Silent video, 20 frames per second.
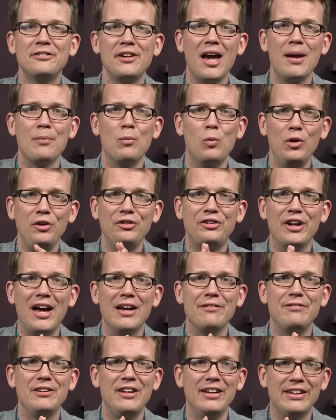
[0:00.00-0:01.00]
time, we'll
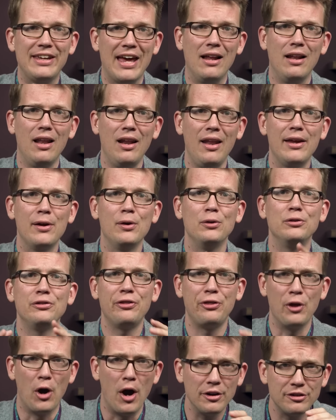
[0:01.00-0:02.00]
dive into Galileo's
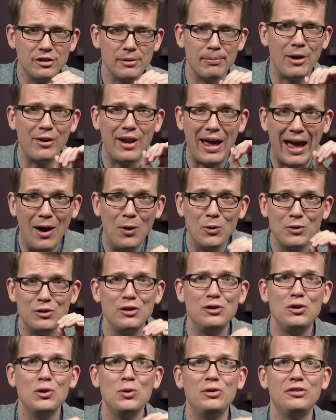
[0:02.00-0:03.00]
thoughts about how to
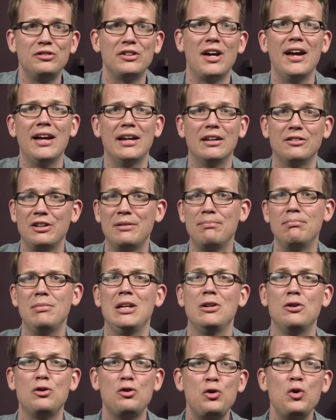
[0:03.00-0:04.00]
do science and
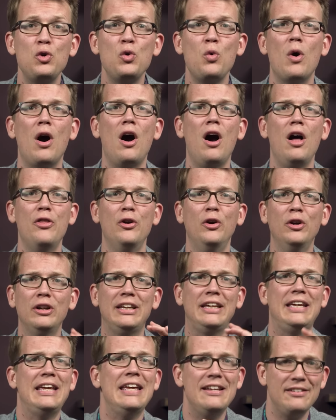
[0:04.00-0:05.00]
meet two other
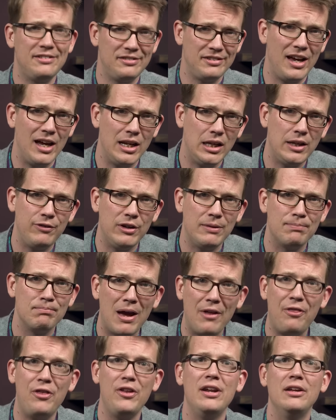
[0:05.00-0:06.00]
key scientific
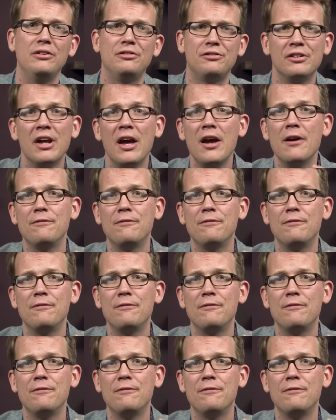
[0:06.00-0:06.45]
methodists,